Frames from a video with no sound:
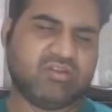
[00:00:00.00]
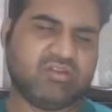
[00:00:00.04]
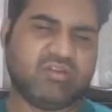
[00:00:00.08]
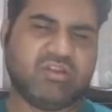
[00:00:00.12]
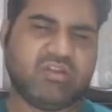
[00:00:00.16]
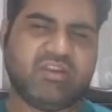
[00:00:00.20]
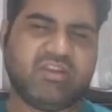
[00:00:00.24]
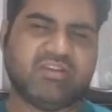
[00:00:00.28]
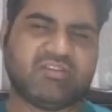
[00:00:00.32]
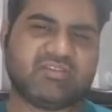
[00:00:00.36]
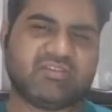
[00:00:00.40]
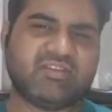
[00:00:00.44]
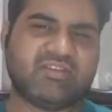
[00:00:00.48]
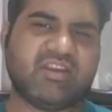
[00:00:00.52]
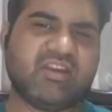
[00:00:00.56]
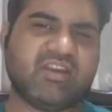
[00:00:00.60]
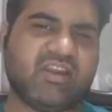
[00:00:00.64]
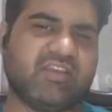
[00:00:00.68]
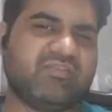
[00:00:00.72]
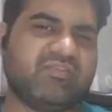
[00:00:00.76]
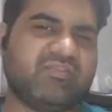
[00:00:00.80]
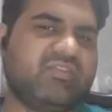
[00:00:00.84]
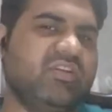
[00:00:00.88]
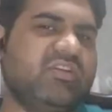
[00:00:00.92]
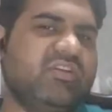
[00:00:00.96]
links that
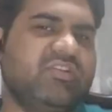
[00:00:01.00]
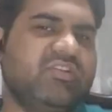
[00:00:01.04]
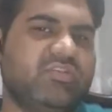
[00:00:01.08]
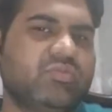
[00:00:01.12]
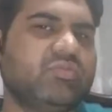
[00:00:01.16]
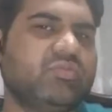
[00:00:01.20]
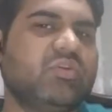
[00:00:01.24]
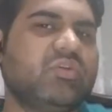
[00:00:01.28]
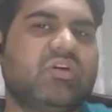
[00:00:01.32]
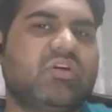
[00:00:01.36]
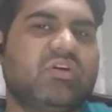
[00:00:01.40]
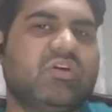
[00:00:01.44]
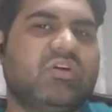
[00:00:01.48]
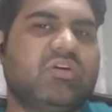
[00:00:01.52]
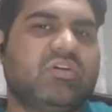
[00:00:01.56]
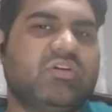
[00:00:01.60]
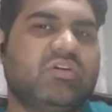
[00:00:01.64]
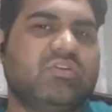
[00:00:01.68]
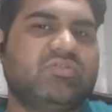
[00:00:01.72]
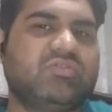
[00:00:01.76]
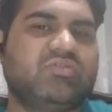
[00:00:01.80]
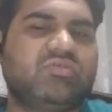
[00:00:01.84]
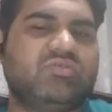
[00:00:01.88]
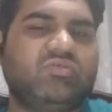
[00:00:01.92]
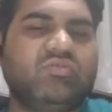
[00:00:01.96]
I've sent you
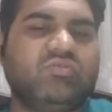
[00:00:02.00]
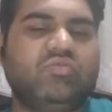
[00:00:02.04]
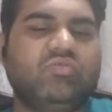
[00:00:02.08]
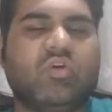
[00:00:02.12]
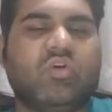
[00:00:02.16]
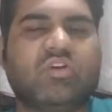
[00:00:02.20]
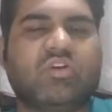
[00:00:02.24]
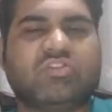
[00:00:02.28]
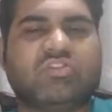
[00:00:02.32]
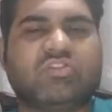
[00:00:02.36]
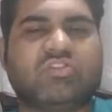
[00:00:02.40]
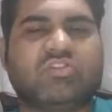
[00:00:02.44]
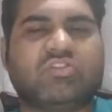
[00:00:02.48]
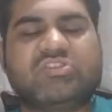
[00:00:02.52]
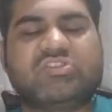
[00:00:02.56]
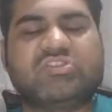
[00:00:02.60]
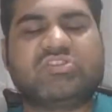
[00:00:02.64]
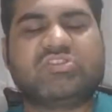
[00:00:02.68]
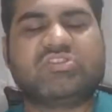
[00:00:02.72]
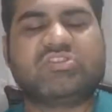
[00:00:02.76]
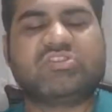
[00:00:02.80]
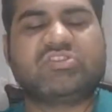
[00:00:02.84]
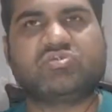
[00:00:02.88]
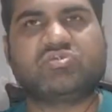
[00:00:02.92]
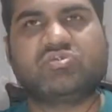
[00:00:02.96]
to watch.
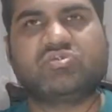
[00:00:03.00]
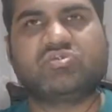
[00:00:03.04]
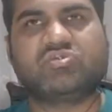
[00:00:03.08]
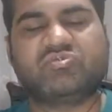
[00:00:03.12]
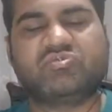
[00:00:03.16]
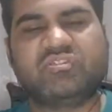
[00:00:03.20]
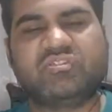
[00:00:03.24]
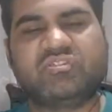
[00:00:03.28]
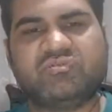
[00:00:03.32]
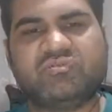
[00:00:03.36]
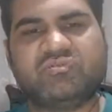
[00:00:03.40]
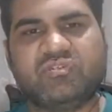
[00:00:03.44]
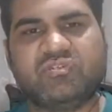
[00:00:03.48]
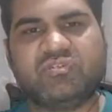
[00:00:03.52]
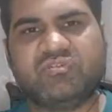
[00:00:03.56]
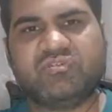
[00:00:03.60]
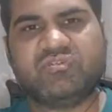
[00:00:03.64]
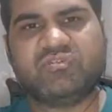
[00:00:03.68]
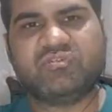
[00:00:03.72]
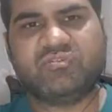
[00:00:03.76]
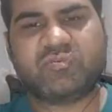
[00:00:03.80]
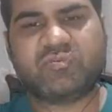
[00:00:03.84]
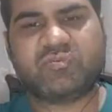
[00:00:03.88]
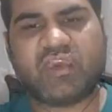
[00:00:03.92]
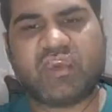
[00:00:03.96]
So
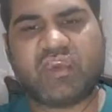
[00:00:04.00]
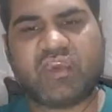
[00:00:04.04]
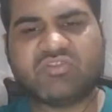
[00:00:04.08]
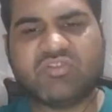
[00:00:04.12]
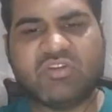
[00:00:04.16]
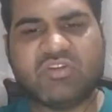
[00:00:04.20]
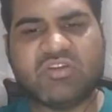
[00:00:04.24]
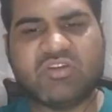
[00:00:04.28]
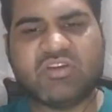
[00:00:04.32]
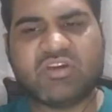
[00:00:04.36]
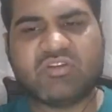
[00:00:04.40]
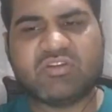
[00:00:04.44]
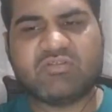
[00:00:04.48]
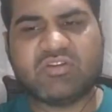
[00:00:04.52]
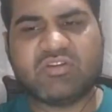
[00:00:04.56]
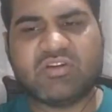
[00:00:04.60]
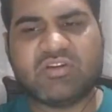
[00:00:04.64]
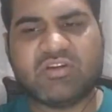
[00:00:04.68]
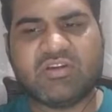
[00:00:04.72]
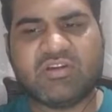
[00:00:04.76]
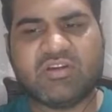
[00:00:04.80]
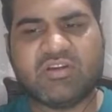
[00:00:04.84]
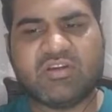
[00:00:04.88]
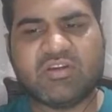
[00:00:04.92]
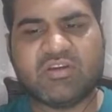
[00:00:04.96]
we actually
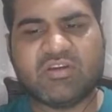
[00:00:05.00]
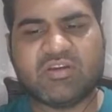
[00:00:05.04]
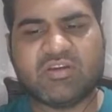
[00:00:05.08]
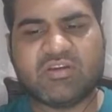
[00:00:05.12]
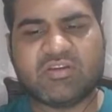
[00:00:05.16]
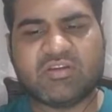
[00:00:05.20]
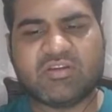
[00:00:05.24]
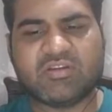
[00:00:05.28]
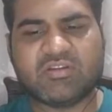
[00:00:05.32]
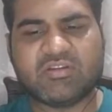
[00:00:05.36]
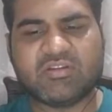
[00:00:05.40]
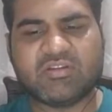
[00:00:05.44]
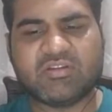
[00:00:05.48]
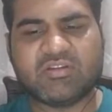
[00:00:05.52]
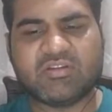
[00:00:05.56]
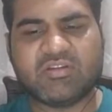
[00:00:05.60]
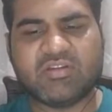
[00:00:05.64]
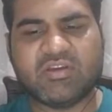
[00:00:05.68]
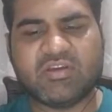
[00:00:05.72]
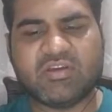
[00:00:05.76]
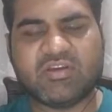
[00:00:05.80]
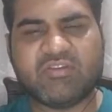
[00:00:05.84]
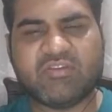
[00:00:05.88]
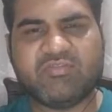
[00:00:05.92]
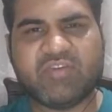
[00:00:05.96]
covered
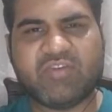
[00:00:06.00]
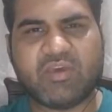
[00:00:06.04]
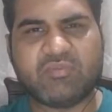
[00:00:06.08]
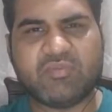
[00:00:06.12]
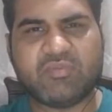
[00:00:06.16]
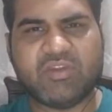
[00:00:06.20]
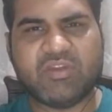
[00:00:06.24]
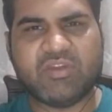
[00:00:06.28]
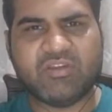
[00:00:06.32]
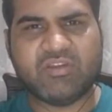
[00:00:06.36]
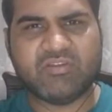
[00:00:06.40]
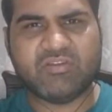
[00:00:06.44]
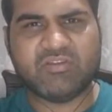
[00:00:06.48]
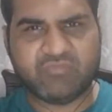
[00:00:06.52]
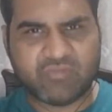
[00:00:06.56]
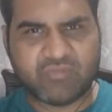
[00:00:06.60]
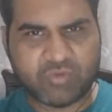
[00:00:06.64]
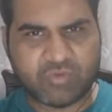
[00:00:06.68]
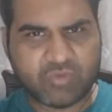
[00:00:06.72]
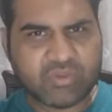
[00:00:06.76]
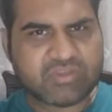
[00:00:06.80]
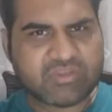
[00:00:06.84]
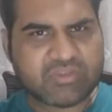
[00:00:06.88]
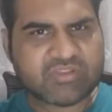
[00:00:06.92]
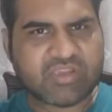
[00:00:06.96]
the family
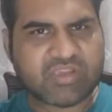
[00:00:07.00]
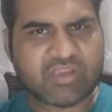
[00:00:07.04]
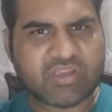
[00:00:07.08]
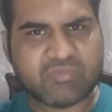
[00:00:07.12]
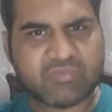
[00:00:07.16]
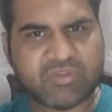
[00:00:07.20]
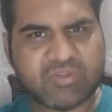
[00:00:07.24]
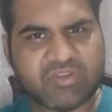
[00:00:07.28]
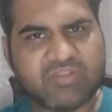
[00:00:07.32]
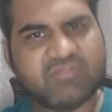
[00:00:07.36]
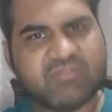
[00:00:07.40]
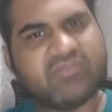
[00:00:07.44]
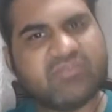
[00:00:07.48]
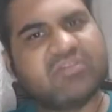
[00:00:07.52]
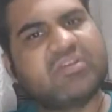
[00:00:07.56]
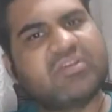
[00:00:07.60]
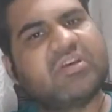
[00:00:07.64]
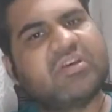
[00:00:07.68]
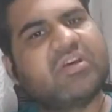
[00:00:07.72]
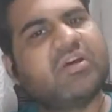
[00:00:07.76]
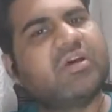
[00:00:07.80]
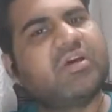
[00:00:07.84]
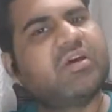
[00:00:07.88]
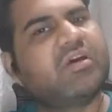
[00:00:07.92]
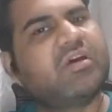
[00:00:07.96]
influence, I believe,
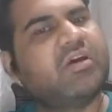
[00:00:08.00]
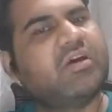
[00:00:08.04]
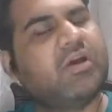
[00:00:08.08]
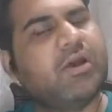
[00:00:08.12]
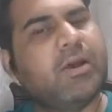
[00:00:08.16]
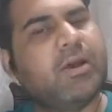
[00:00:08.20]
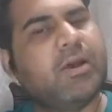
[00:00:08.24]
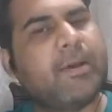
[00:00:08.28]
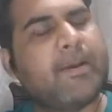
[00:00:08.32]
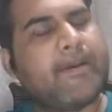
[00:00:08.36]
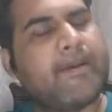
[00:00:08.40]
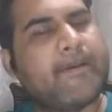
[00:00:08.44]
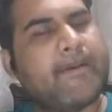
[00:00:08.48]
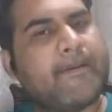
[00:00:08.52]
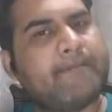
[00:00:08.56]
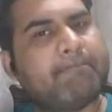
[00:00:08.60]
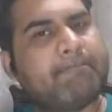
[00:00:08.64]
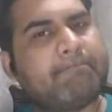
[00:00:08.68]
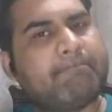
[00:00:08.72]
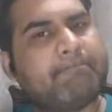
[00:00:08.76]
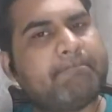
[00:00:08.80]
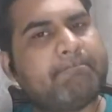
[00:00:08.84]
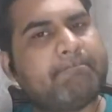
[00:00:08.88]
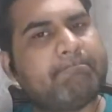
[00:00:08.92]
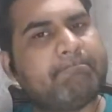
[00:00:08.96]

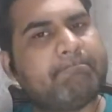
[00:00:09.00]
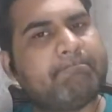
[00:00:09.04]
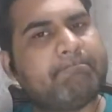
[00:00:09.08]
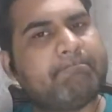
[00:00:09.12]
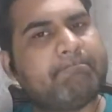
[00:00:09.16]
um,